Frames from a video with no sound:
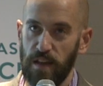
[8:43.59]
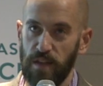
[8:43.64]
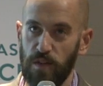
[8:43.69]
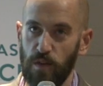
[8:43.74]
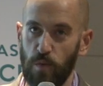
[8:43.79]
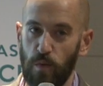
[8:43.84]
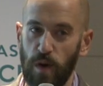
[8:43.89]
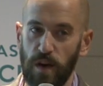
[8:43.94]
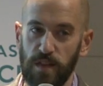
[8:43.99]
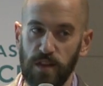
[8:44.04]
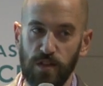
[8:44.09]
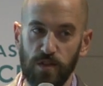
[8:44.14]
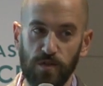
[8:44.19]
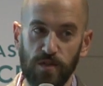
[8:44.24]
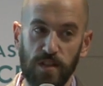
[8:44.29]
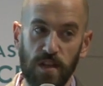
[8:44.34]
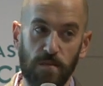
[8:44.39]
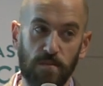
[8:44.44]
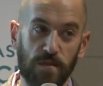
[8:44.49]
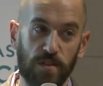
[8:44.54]
the way that you
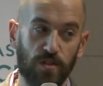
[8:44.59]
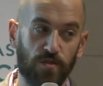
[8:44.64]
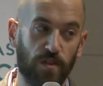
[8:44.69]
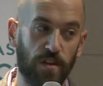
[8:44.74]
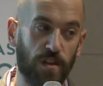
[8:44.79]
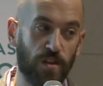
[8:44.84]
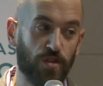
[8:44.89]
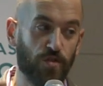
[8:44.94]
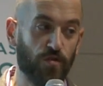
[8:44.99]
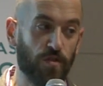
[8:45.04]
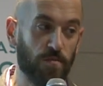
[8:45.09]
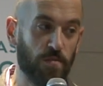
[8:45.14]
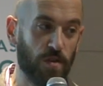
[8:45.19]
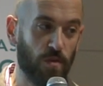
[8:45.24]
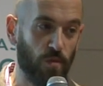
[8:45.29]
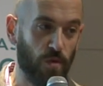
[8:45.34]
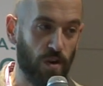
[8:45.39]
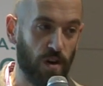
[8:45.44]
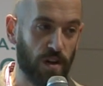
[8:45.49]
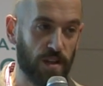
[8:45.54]
demonstrate a
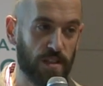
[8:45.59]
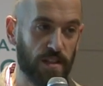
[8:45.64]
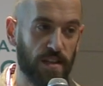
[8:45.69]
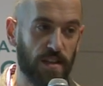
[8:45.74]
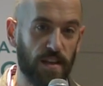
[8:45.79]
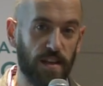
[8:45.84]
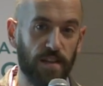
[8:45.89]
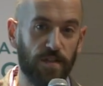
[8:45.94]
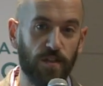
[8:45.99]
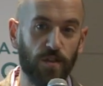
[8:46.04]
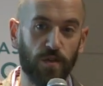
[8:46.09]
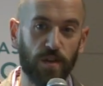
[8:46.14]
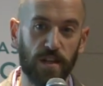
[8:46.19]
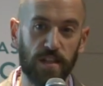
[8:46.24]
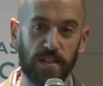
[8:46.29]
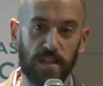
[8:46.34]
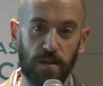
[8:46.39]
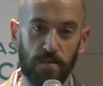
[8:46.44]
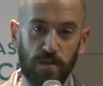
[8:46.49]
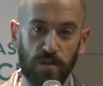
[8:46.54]
treatment works if you
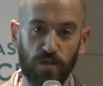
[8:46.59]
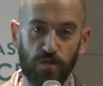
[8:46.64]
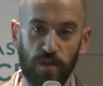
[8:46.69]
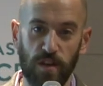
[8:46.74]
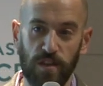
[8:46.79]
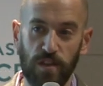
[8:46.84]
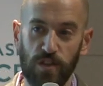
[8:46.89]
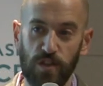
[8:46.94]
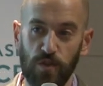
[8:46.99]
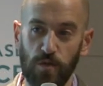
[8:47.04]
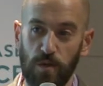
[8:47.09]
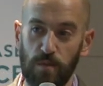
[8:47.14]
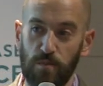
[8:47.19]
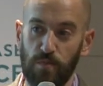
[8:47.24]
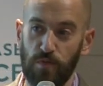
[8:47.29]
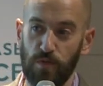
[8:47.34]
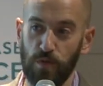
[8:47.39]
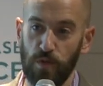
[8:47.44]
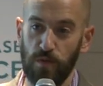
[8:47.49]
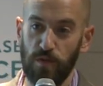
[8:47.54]
can demonstrate that you
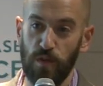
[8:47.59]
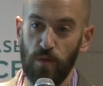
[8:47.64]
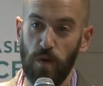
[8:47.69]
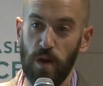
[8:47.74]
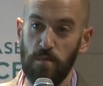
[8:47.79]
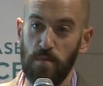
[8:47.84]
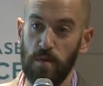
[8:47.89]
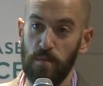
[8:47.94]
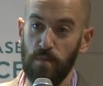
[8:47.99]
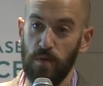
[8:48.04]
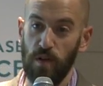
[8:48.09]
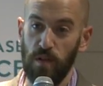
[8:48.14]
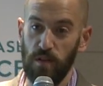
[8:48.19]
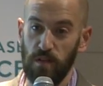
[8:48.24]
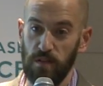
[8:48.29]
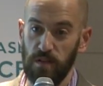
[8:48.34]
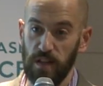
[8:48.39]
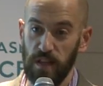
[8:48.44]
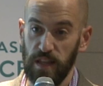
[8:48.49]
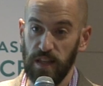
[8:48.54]
improve the way
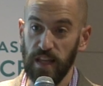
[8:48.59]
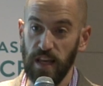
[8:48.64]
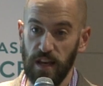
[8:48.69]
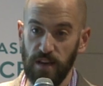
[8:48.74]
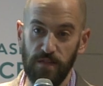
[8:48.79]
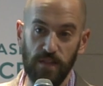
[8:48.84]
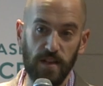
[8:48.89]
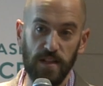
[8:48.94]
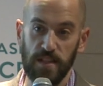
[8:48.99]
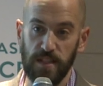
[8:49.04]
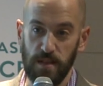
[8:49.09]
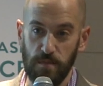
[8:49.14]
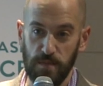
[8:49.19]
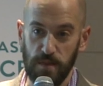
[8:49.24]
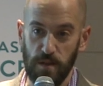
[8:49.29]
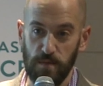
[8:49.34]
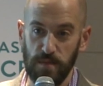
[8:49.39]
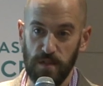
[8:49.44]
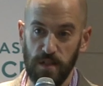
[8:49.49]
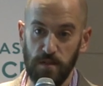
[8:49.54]
people live and
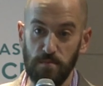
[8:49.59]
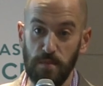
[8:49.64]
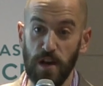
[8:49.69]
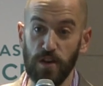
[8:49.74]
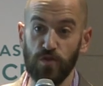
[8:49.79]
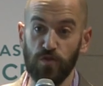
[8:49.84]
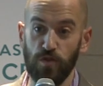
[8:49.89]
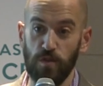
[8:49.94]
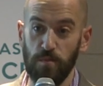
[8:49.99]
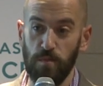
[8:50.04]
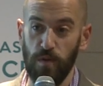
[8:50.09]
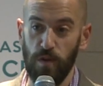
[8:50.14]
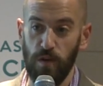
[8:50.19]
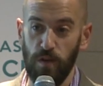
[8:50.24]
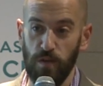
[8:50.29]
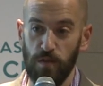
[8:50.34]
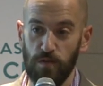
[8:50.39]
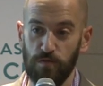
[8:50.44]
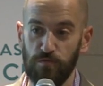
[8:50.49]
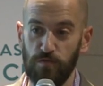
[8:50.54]
symptoms in
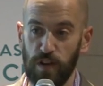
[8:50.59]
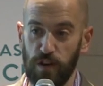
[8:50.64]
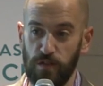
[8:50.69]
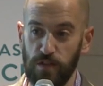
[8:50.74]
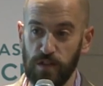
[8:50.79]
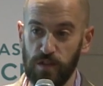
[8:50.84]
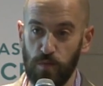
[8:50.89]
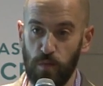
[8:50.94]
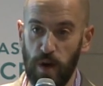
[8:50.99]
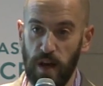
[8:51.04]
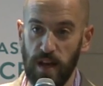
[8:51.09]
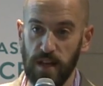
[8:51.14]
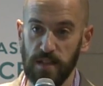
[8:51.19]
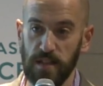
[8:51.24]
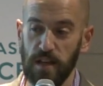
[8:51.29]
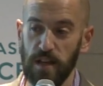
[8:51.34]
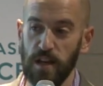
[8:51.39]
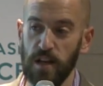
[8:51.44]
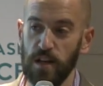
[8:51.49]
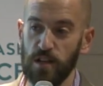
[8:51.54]
measurable, rigorous
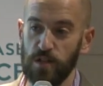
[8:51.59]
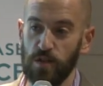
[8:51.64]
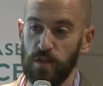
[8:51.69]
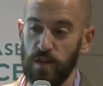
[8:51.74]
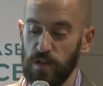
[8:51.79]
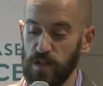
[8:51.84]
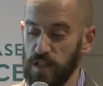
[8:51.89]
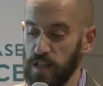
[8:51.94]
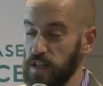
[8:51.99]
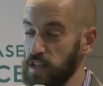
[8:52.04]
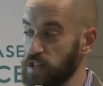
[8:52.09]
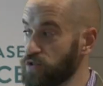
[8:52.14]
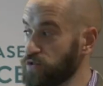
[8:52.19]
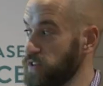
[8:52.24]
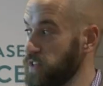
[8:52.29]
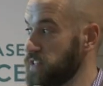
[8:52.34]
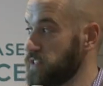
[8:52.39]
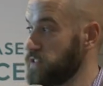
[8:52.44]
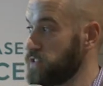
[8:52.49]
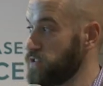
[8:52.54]
ways. So there's an
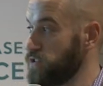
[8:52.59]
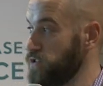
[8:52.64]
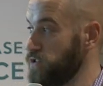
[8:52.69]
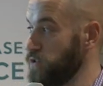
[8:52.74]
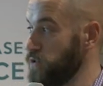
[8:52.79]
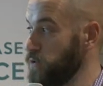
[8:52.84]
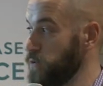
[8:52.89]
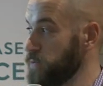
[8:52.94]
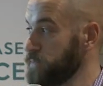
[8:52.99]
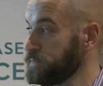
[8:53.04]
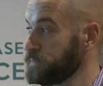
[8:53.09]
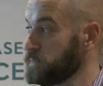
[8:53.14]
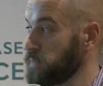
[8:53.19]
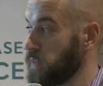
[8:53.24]
interest to,